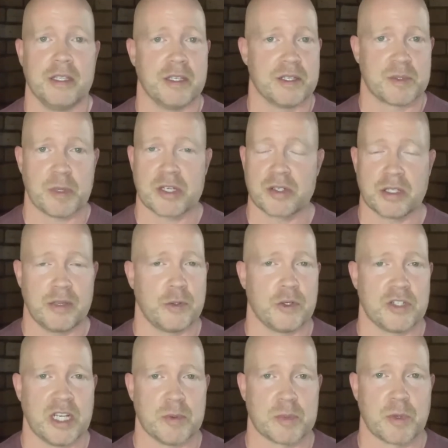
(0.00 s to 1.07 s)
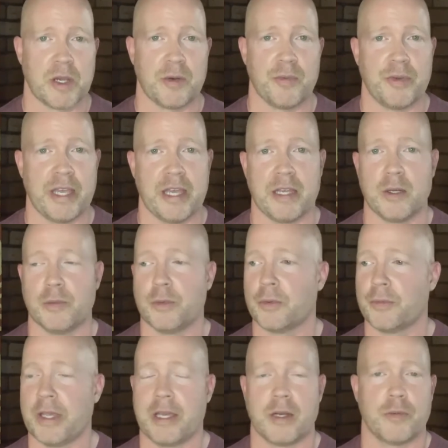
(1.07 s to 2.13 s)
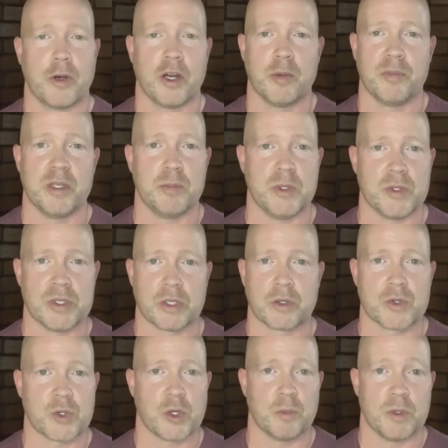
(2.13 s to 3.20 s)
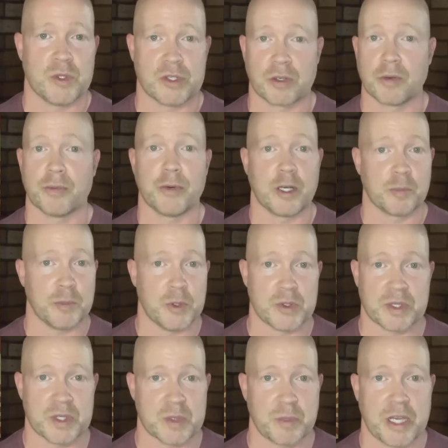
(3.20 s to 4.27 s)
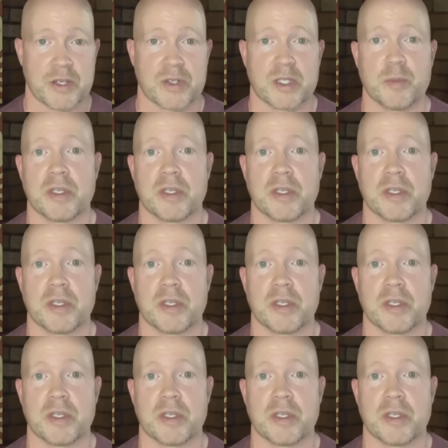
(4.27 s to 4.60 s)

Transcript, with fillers: especially if you're a James Brown fan, if you're a fan of R&B music or soul music or funk music especially,